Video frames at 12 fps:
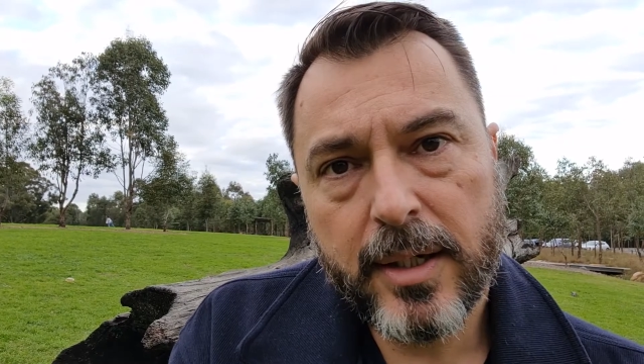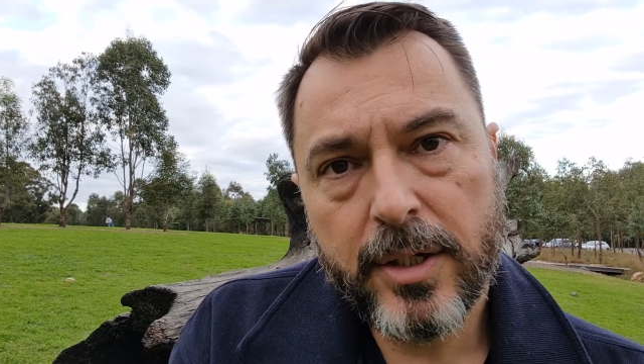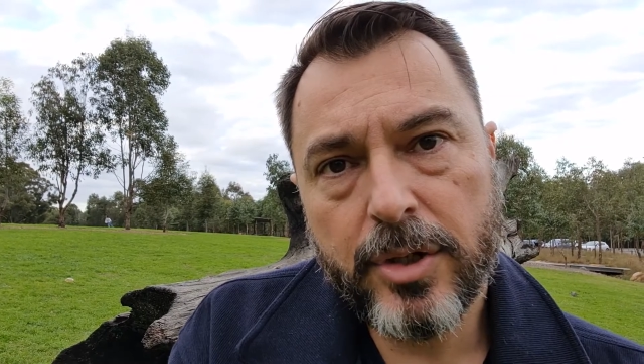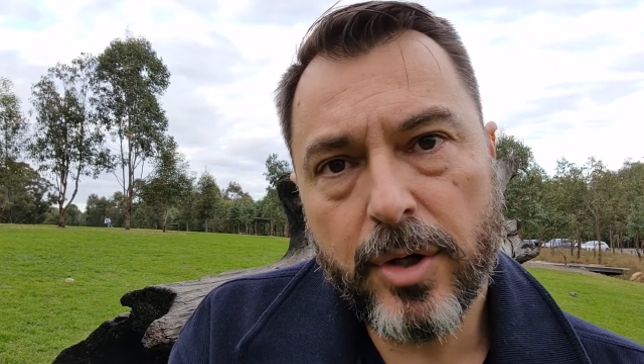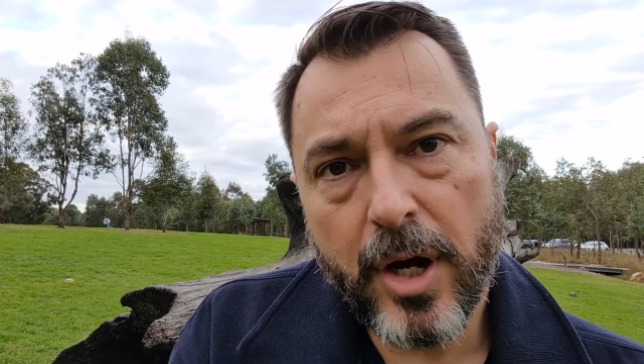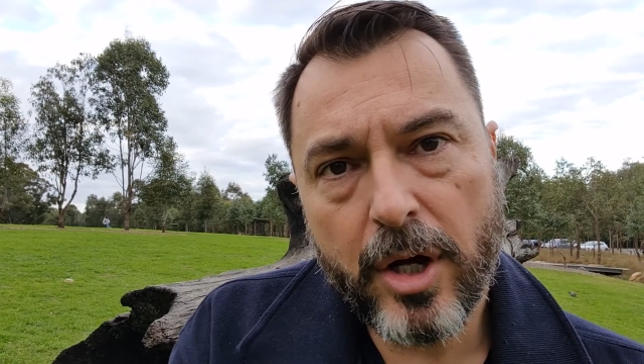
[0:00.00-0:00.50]

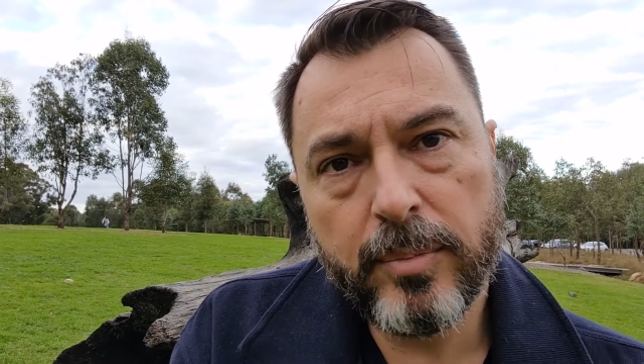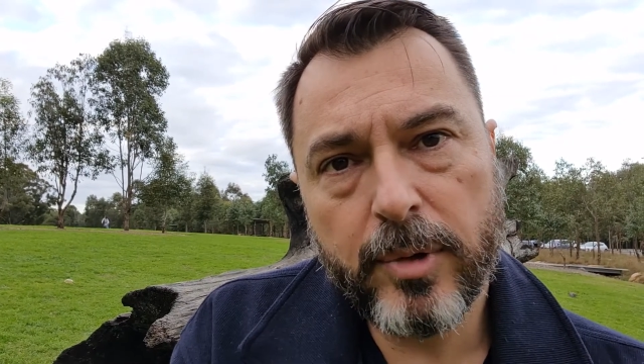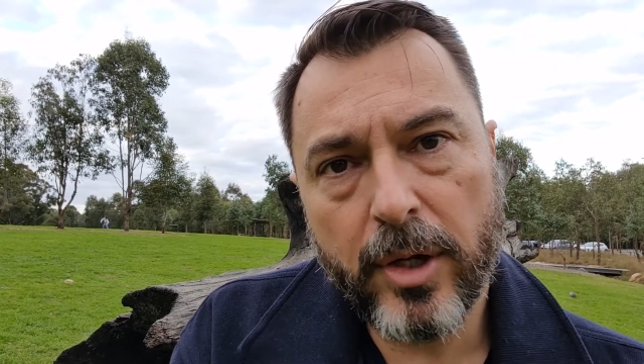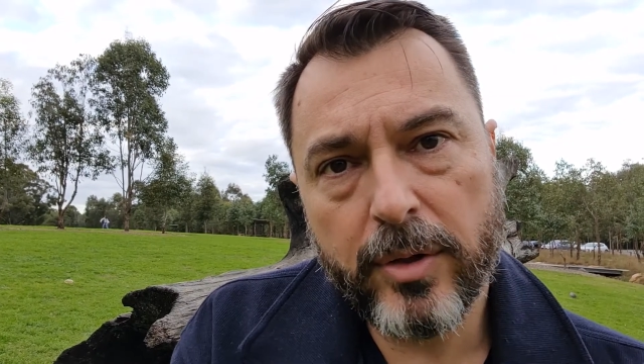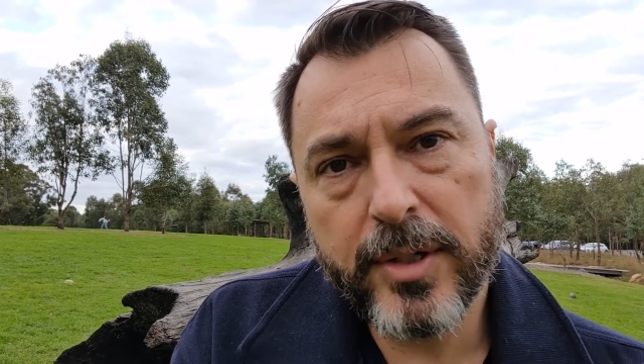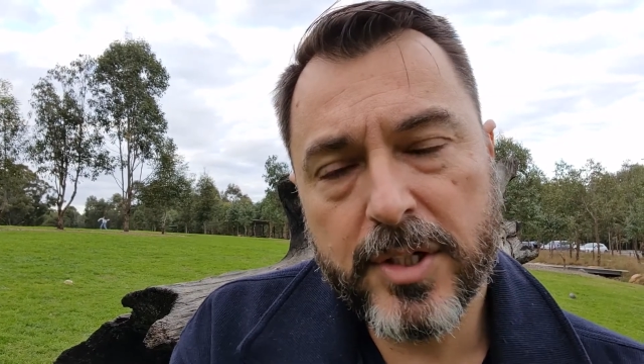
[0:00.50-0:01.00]
your home
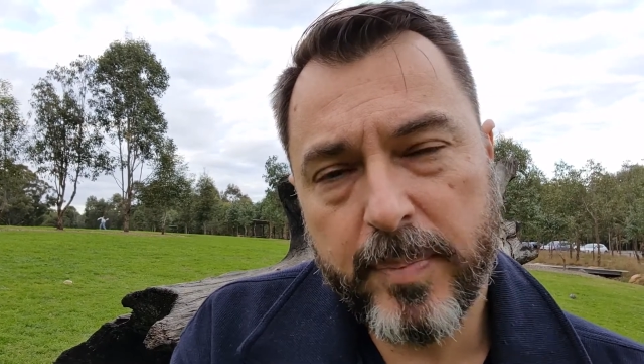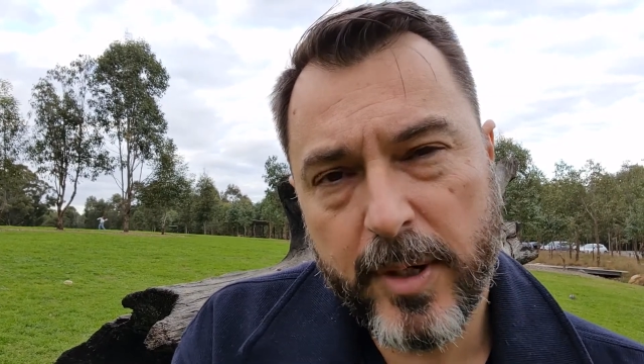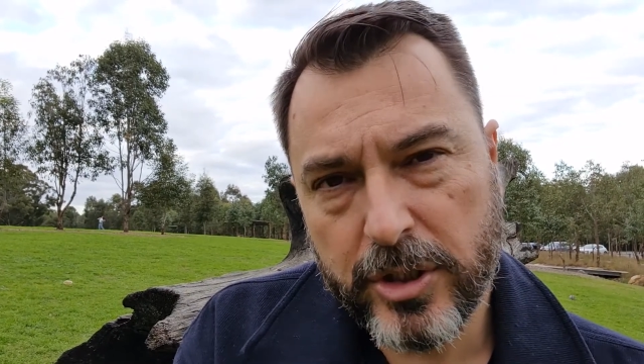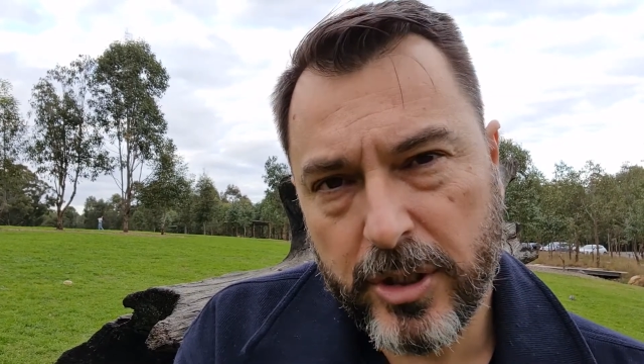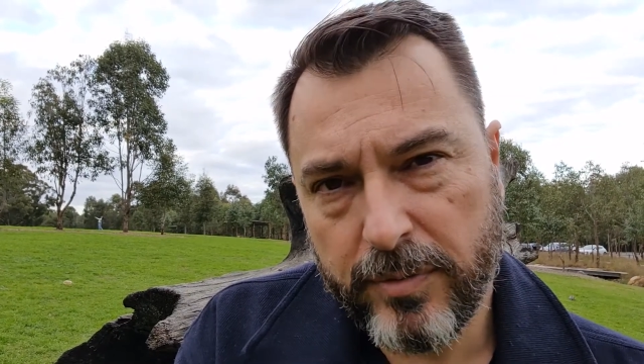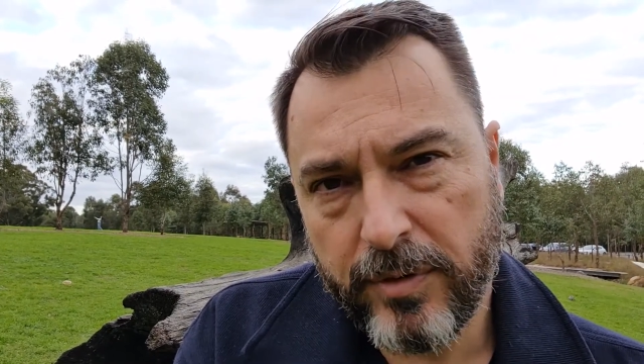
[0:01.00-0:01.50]
loan,
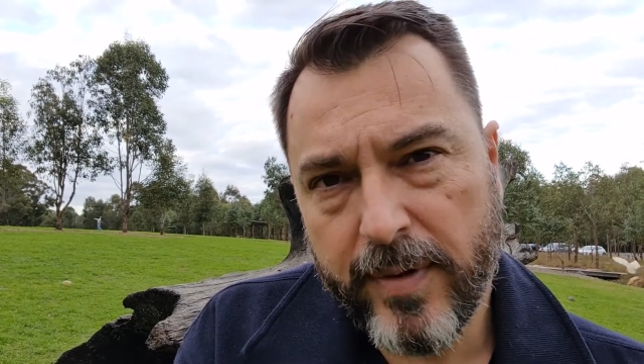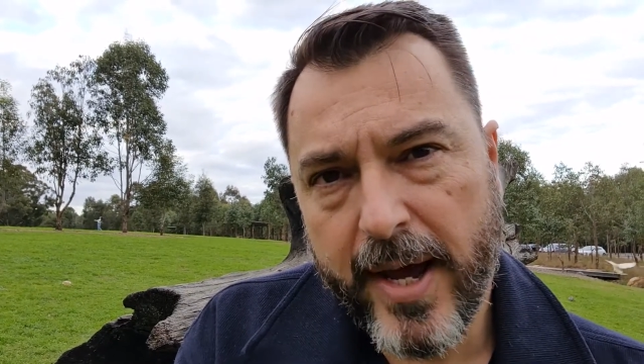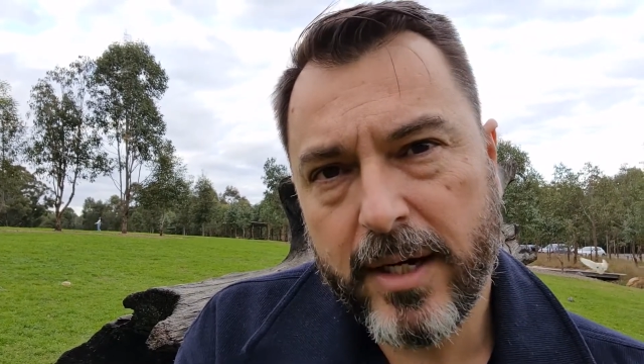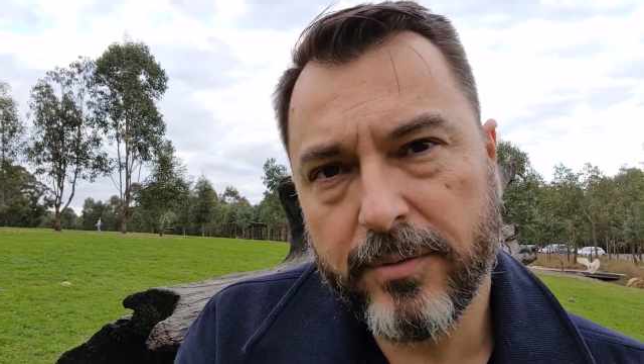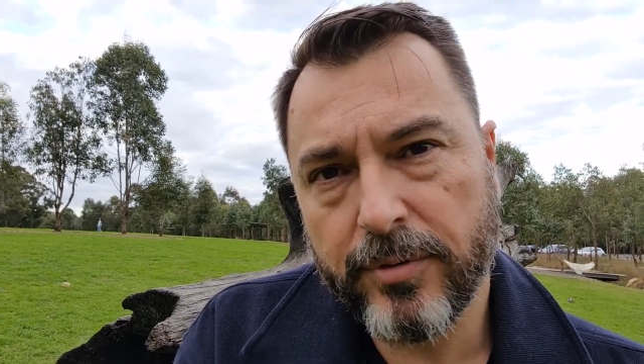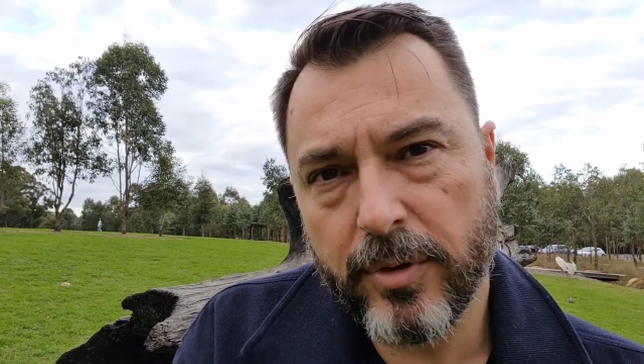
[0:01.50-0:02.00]
especially if you've
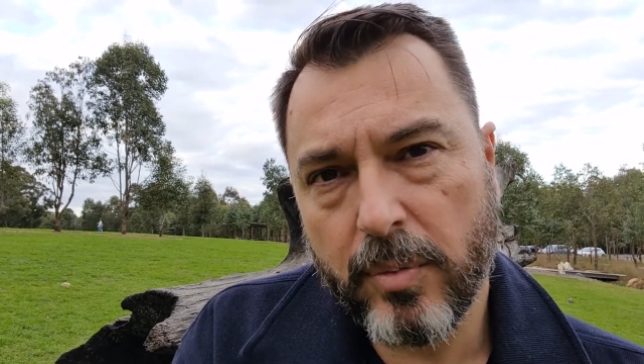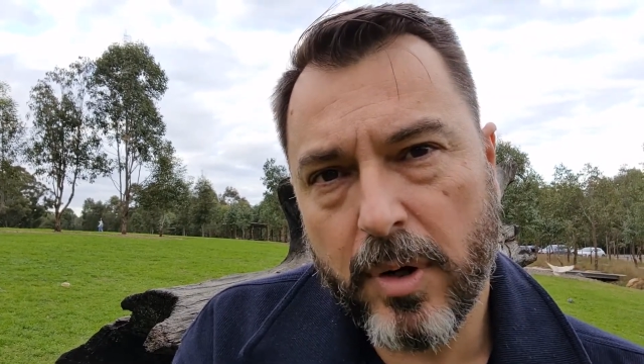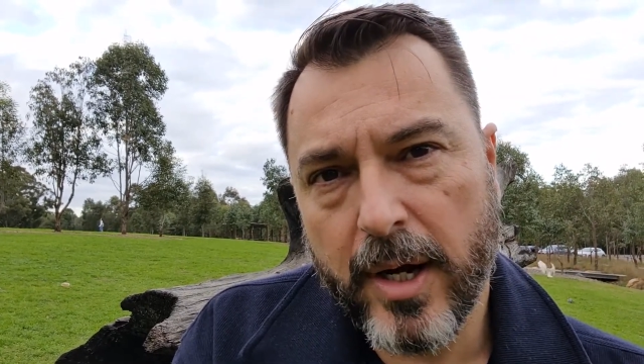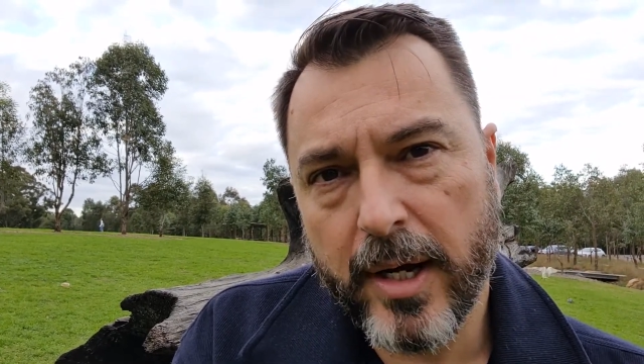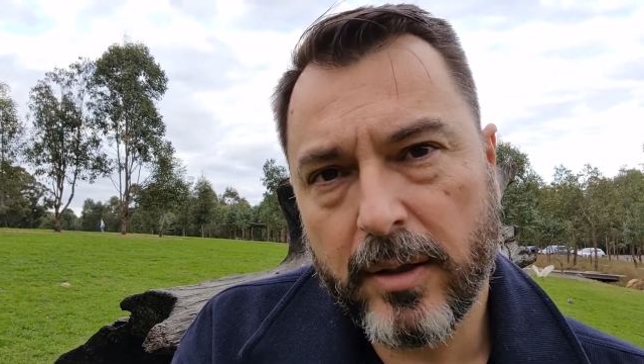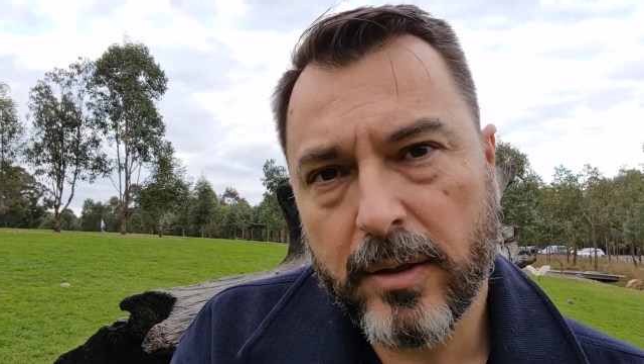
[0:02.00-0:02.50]
had it for a
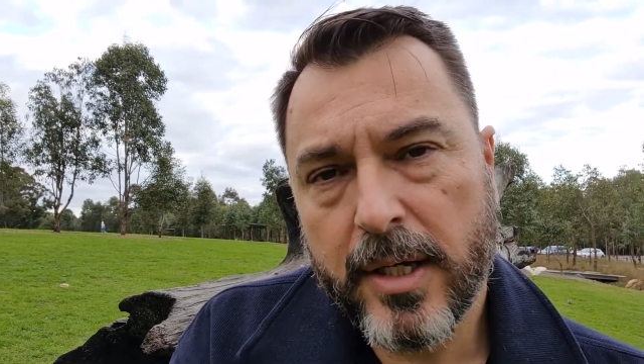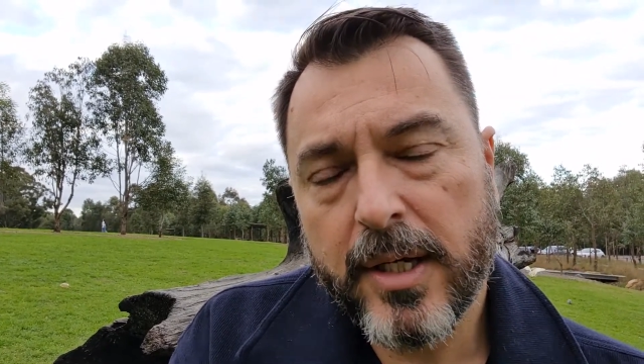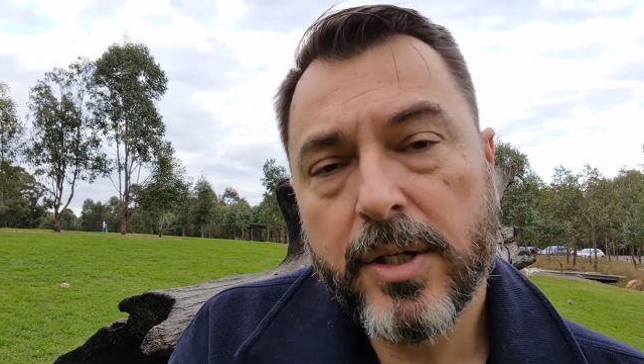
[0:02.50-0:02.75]
while,